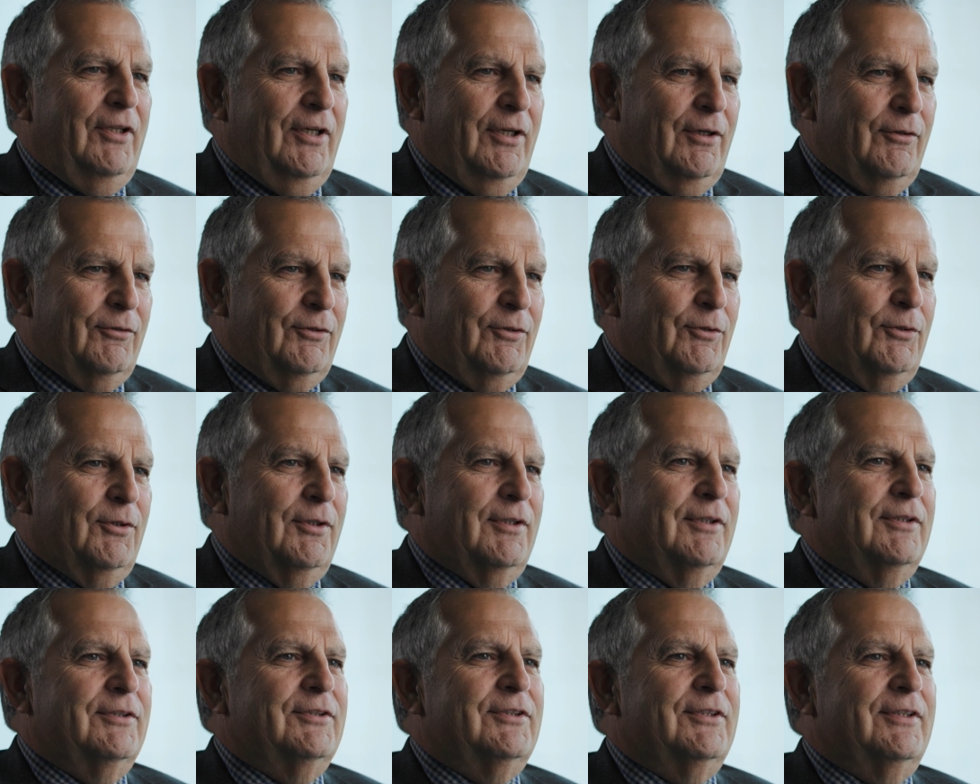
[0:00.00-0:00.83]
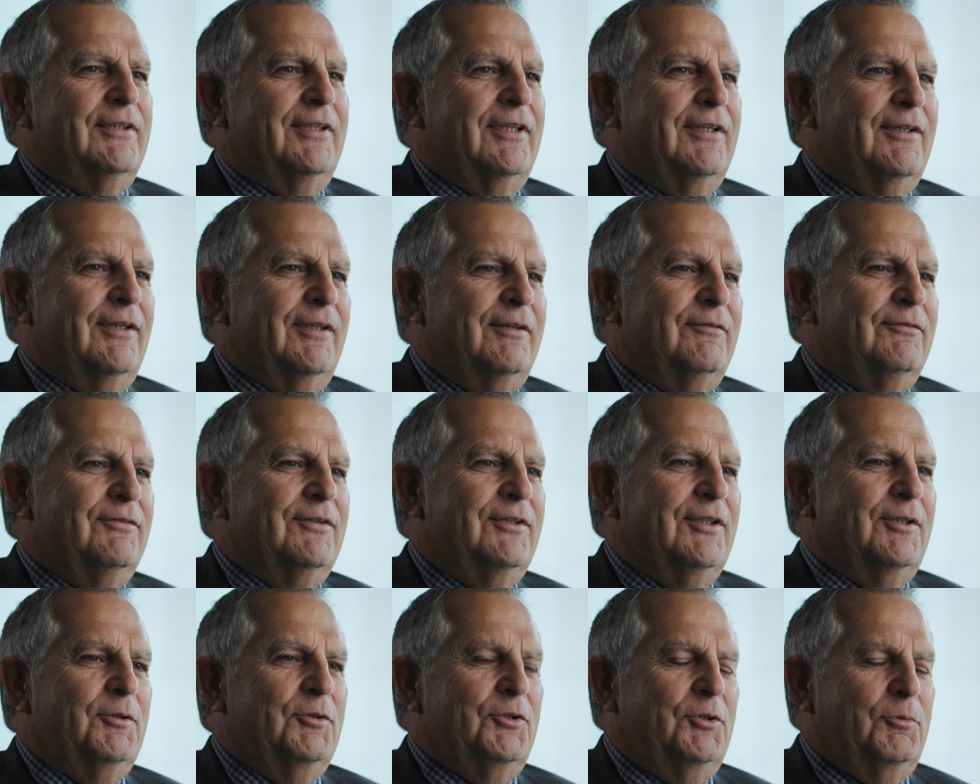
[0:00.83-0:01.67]
the outdoors and I
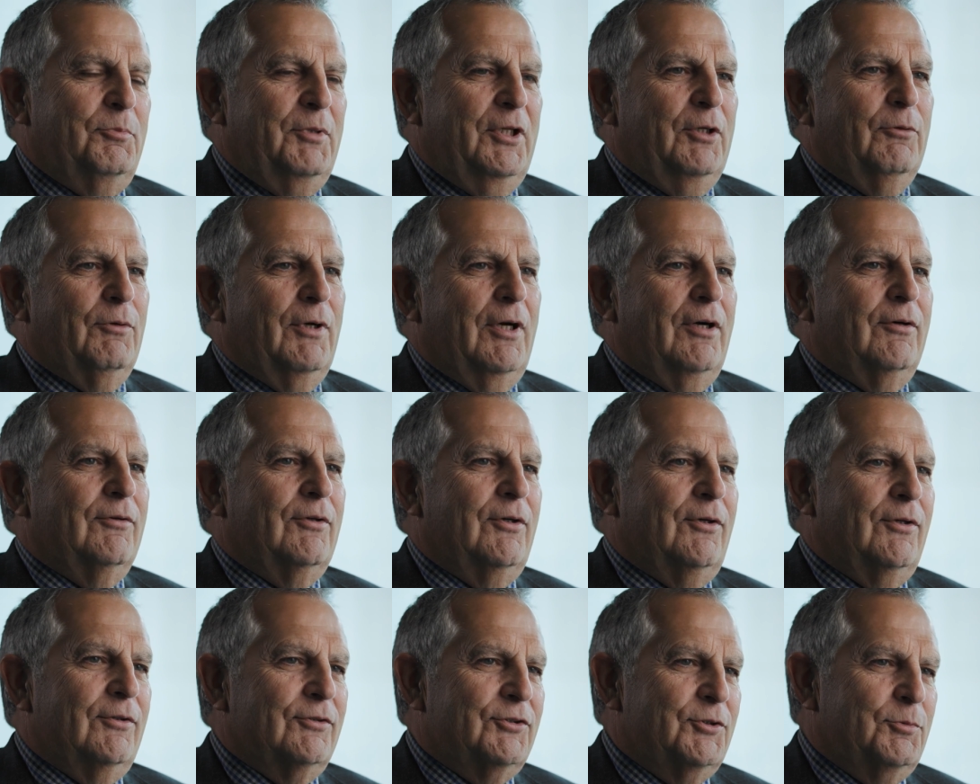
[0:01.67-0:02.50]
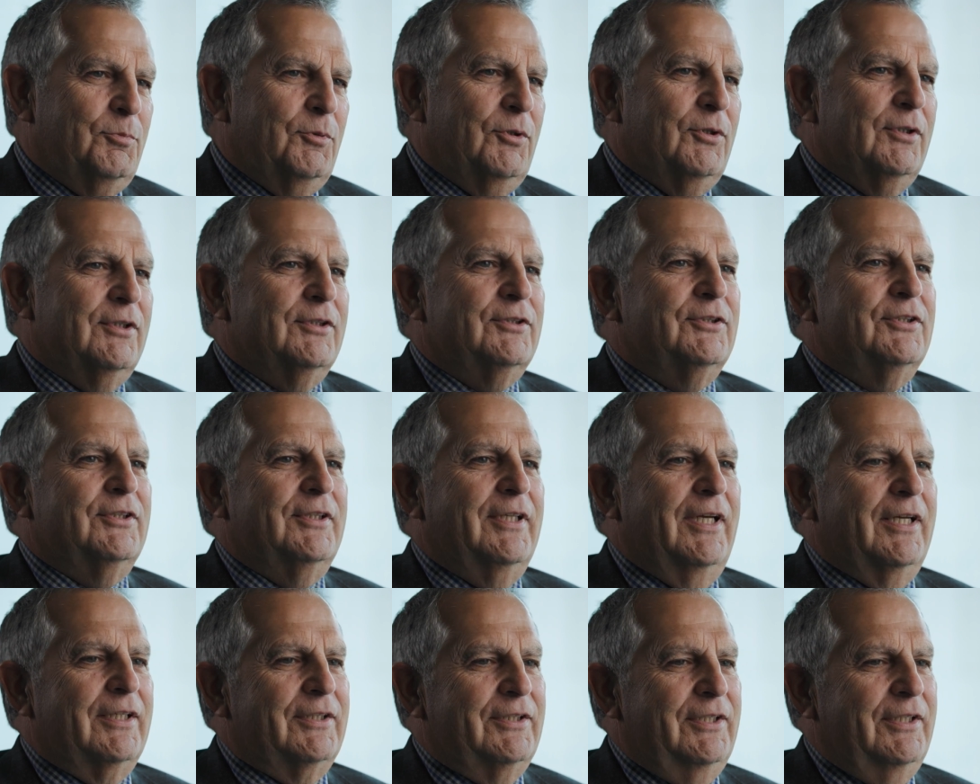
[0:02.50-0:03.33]
loved to be around all sports
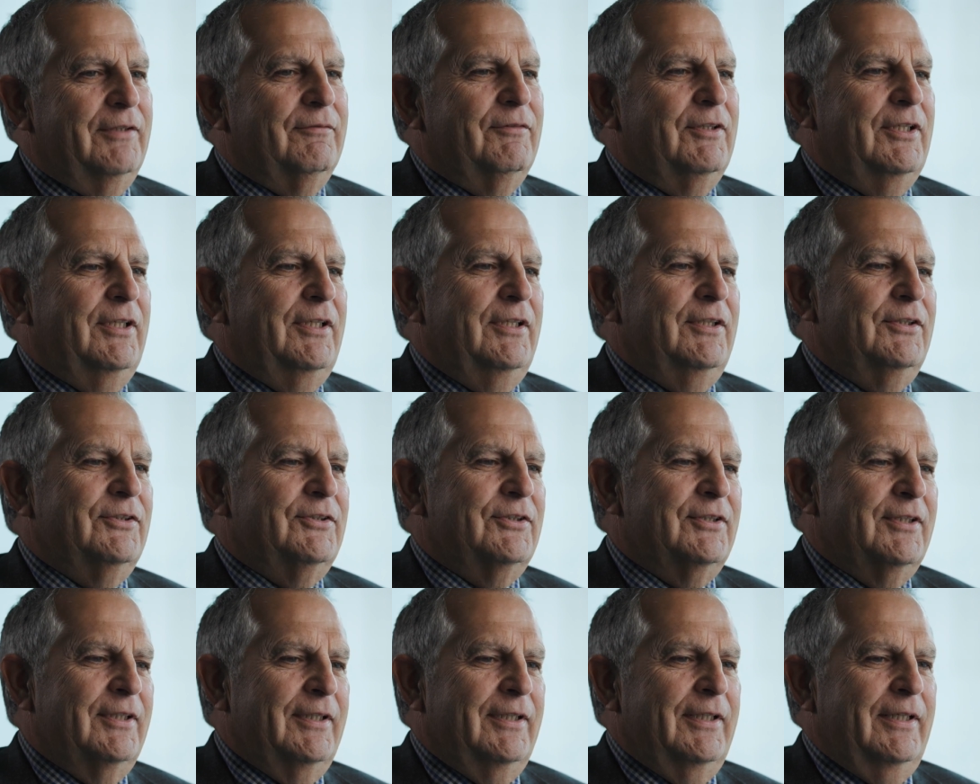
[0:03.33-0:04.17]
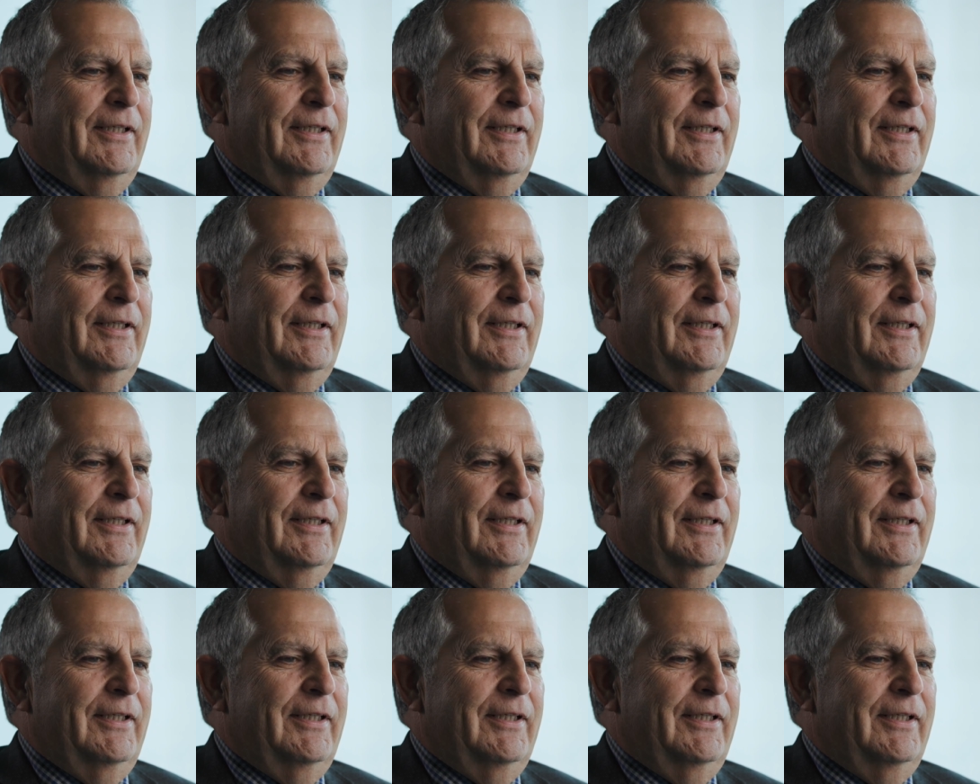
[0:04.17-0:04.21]
and activities.